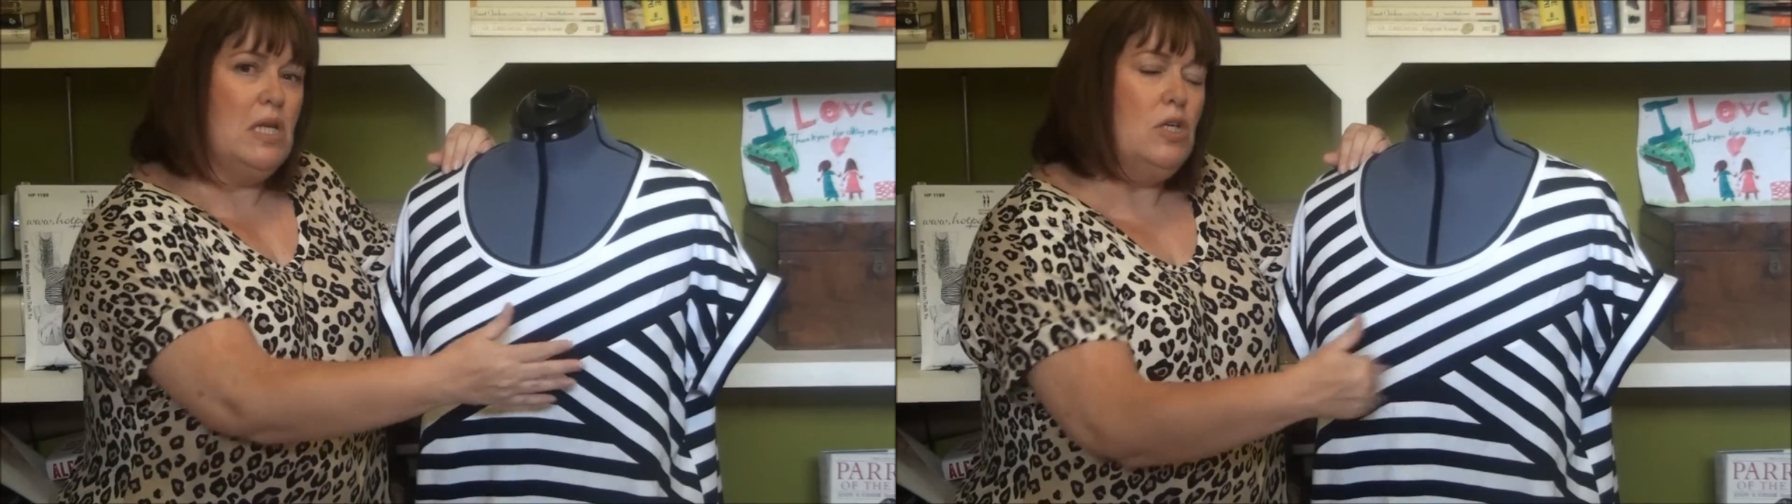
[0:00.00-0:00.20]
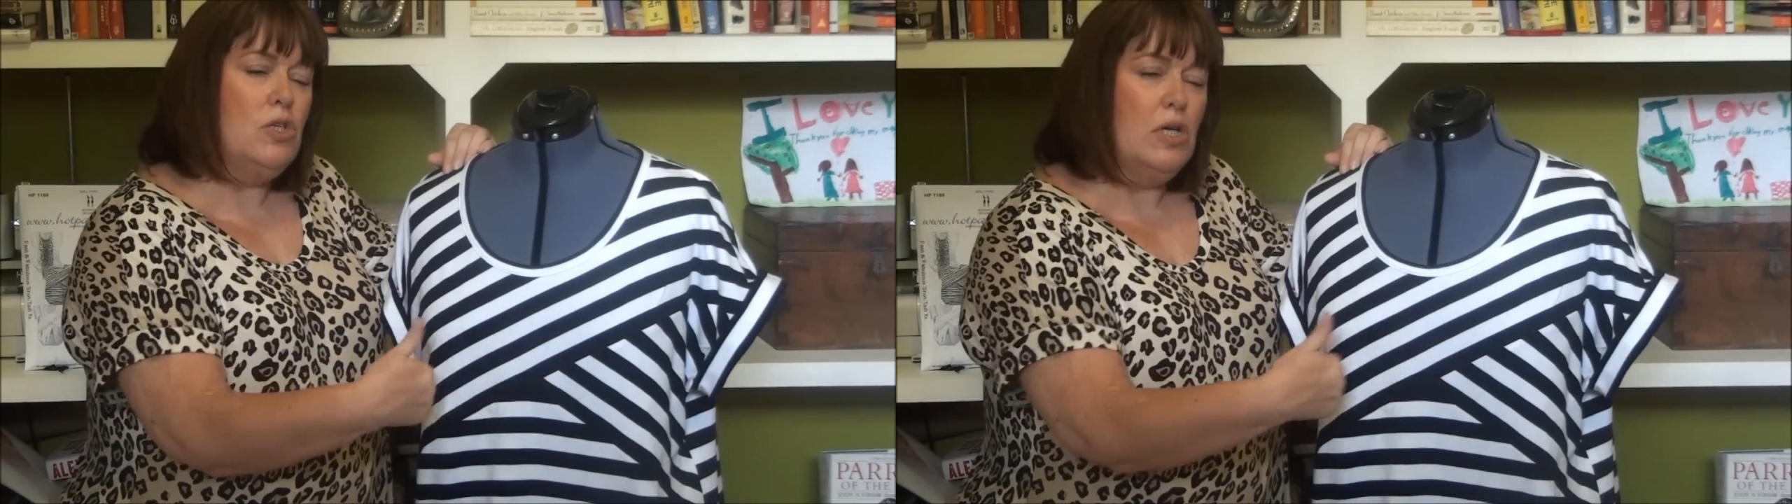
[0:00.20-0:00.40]

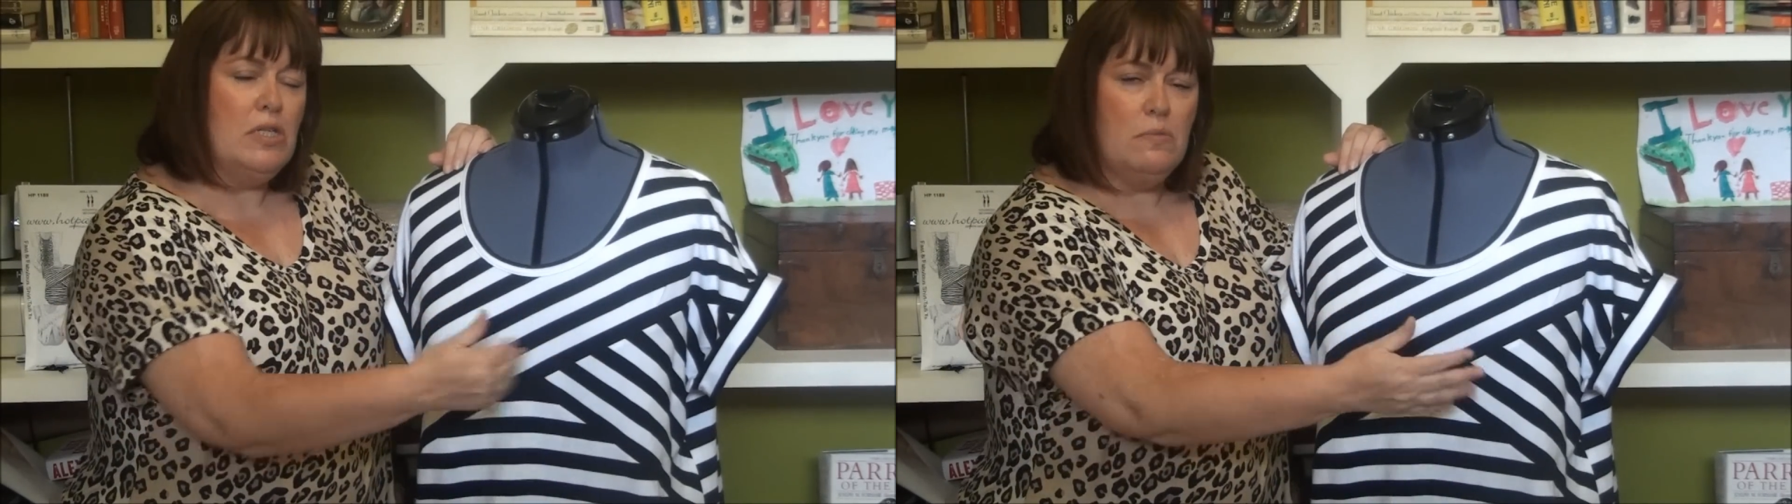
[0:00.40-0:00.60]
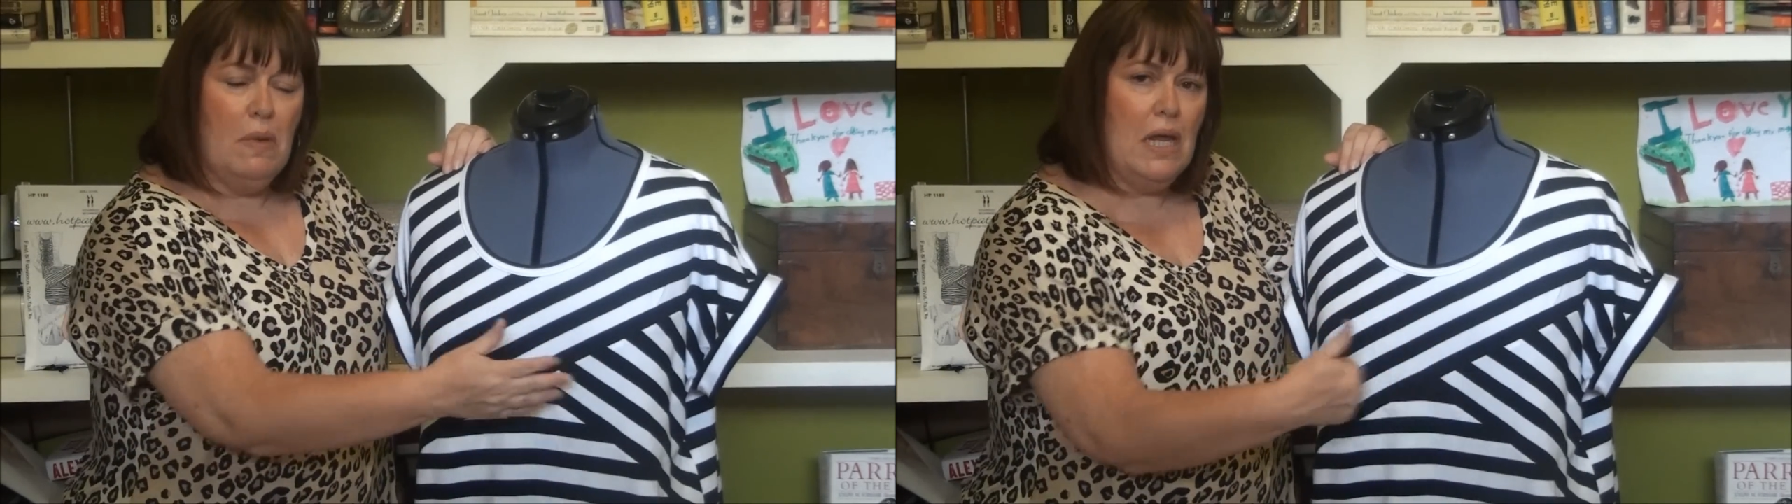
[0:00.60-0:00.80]

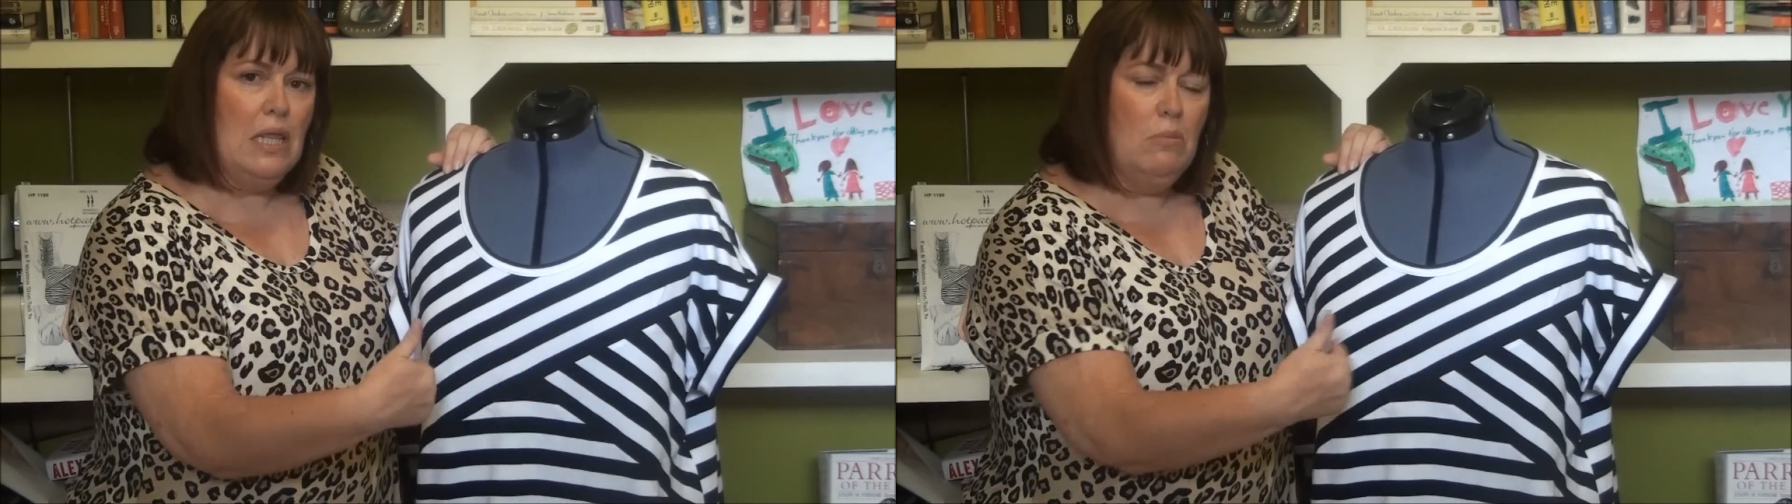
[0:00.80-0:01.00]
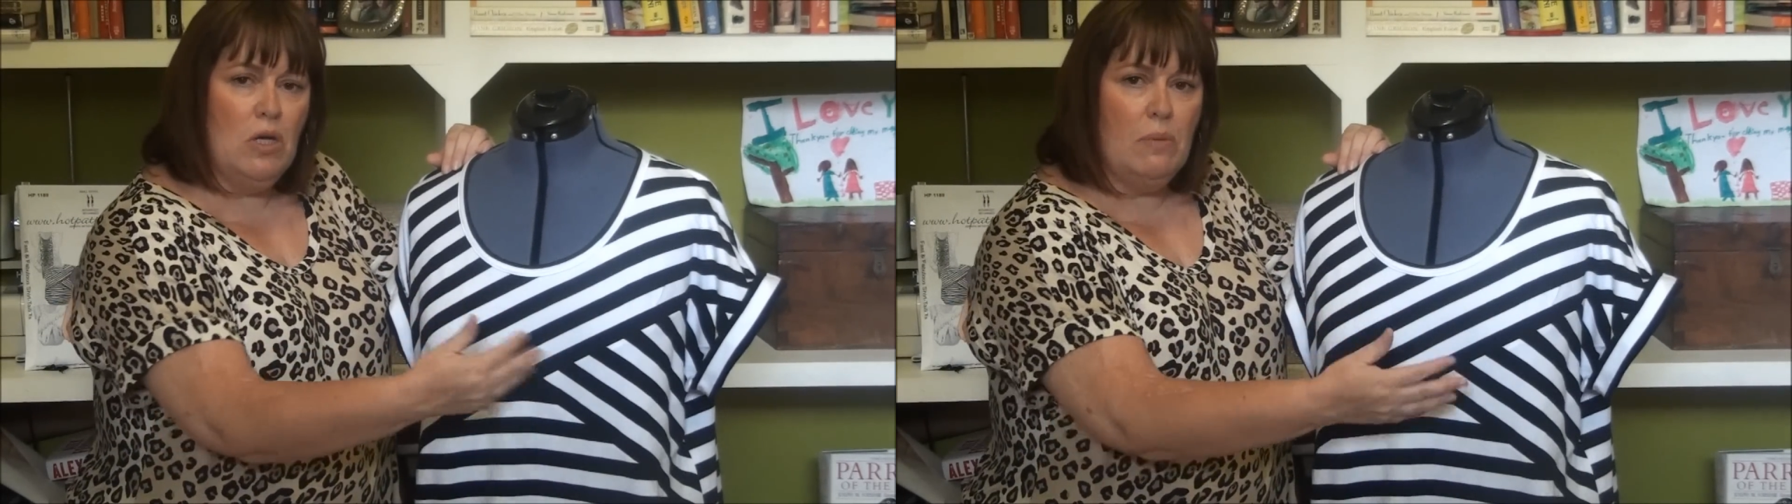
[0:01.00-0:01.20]
t-shirts
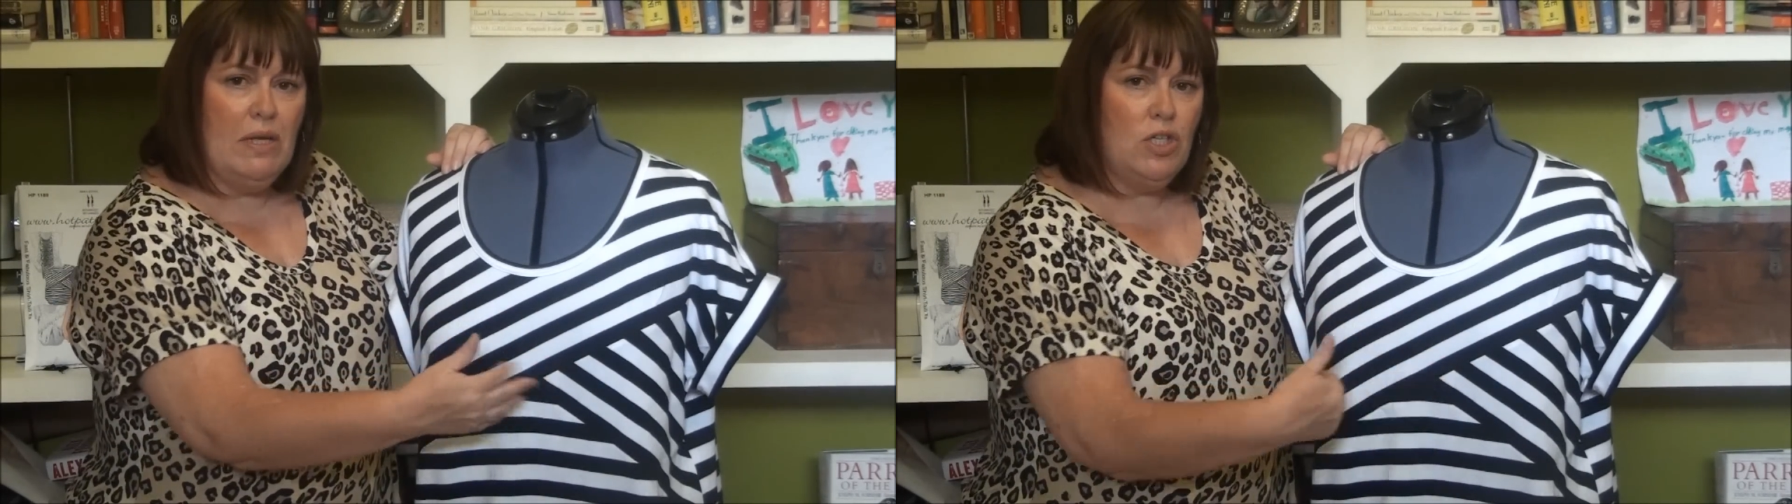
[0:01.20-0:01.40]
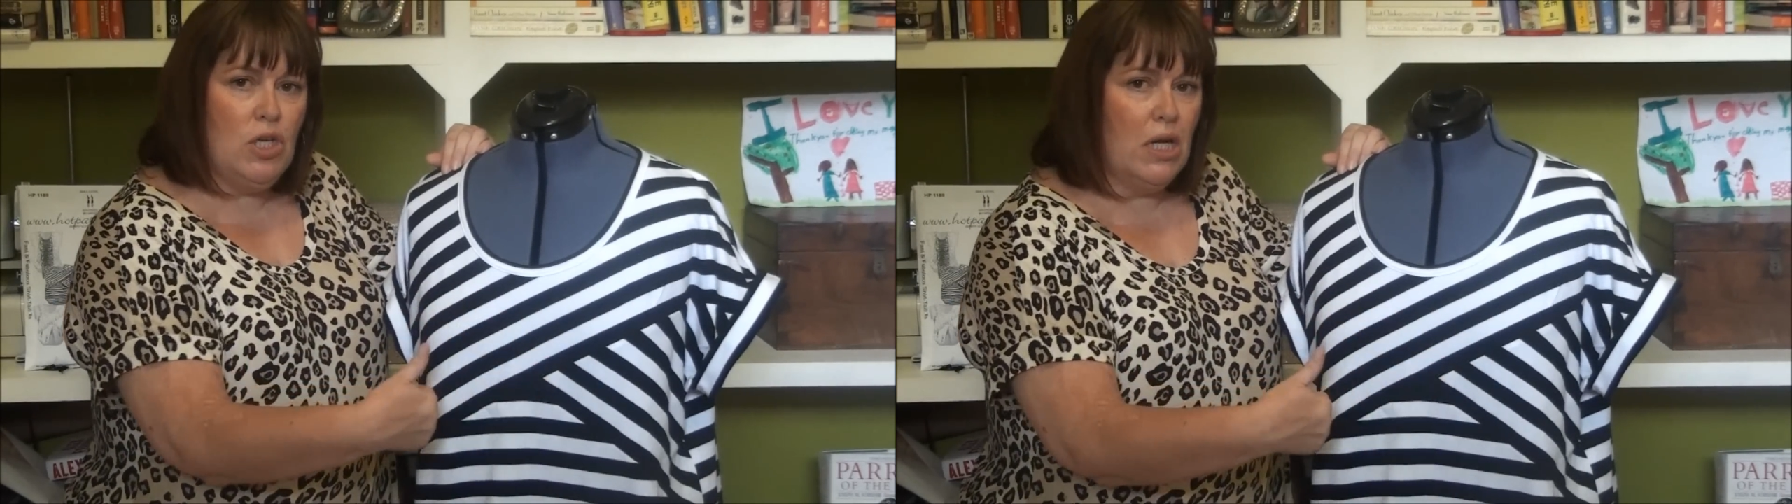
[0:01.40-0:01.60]
making them look a
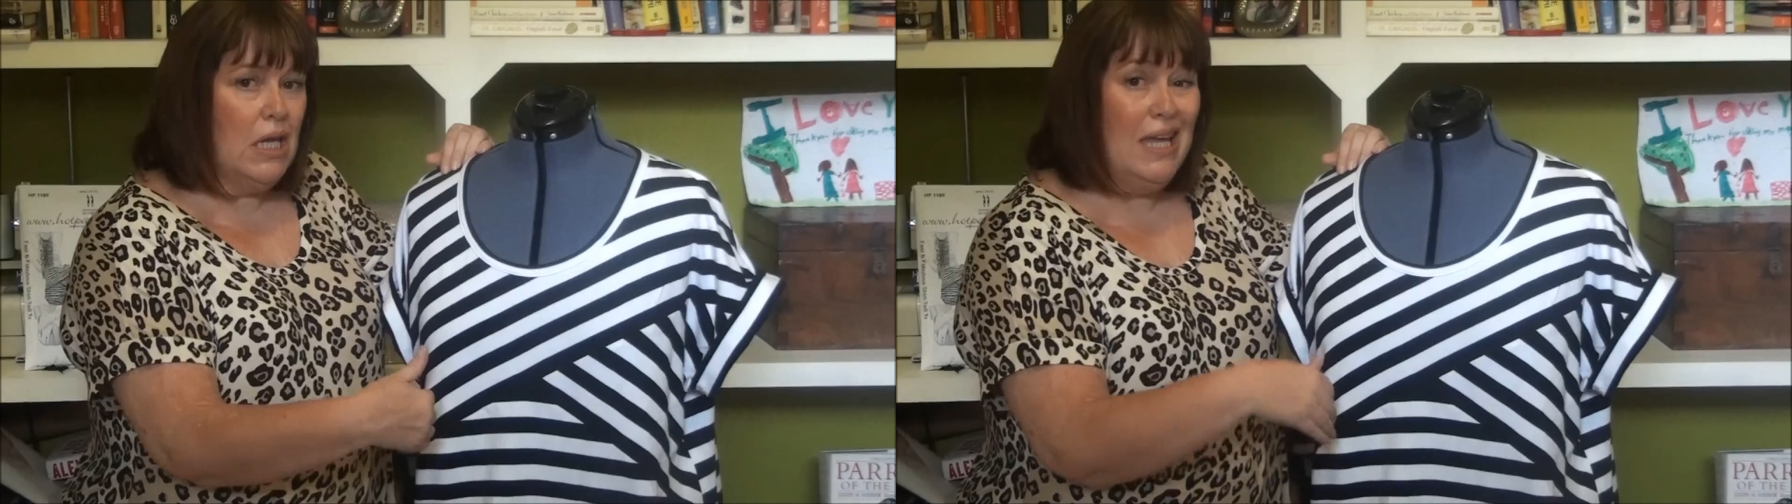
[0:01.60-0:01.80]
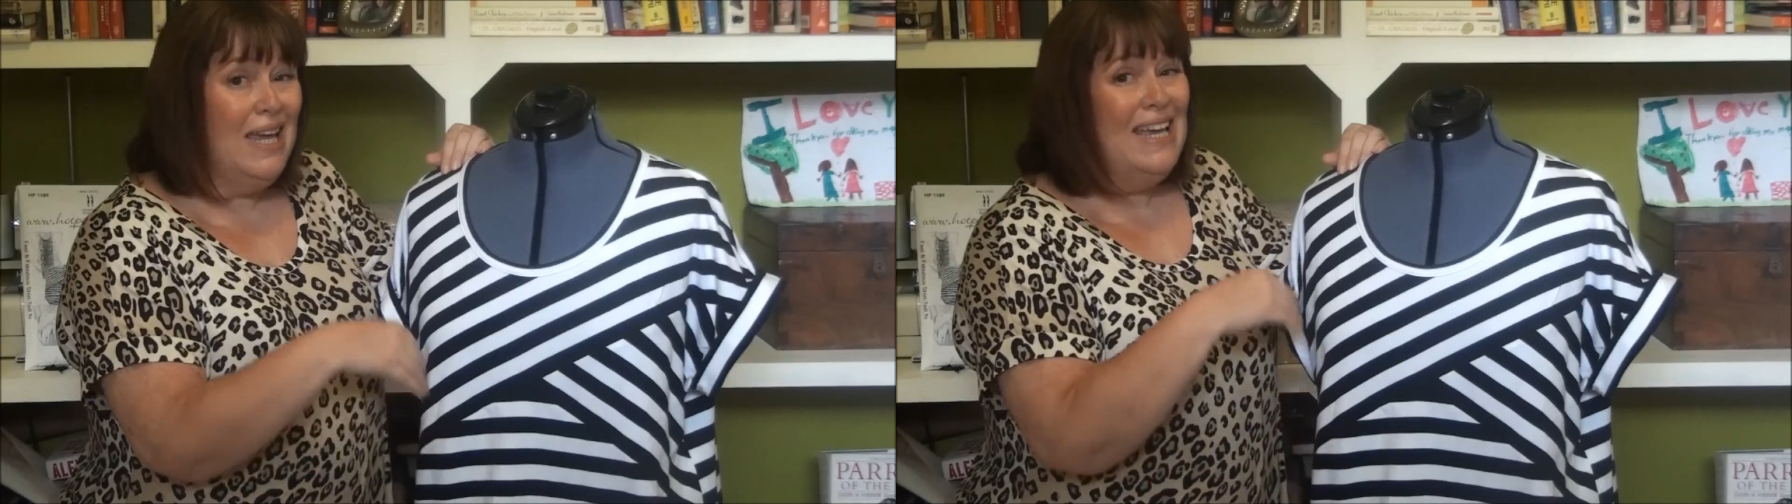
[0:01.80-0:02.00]
bit
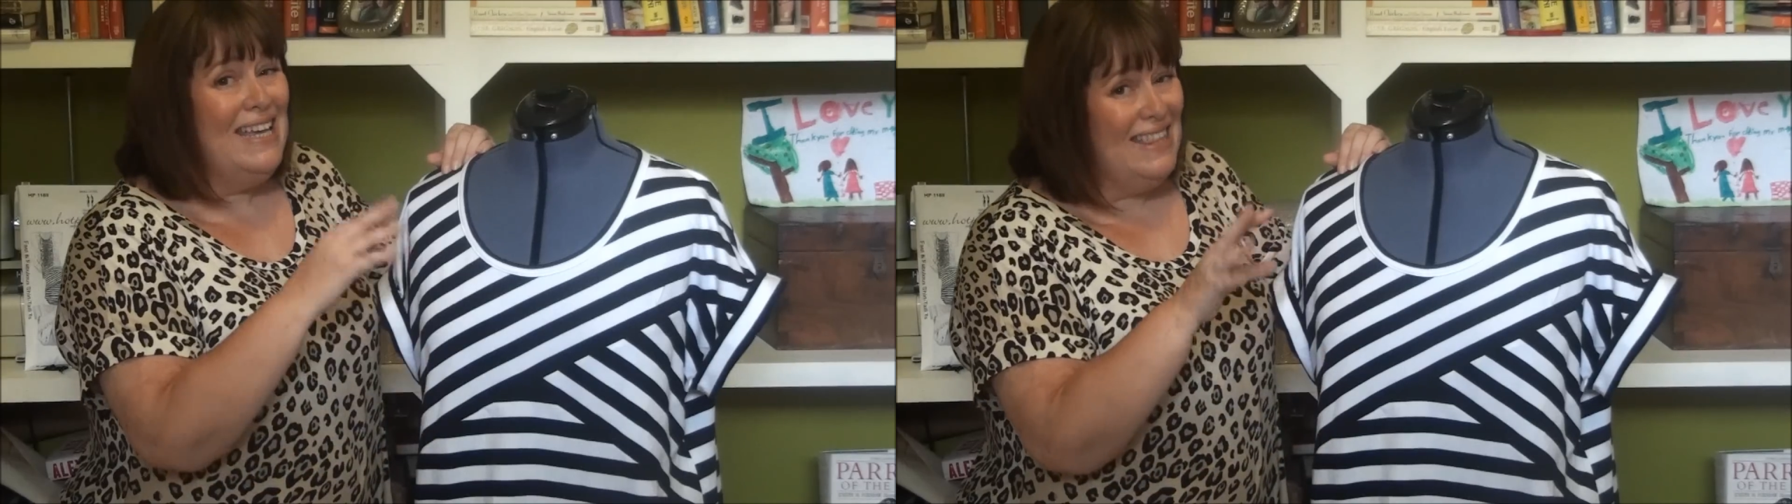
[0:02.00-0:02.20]
chunky.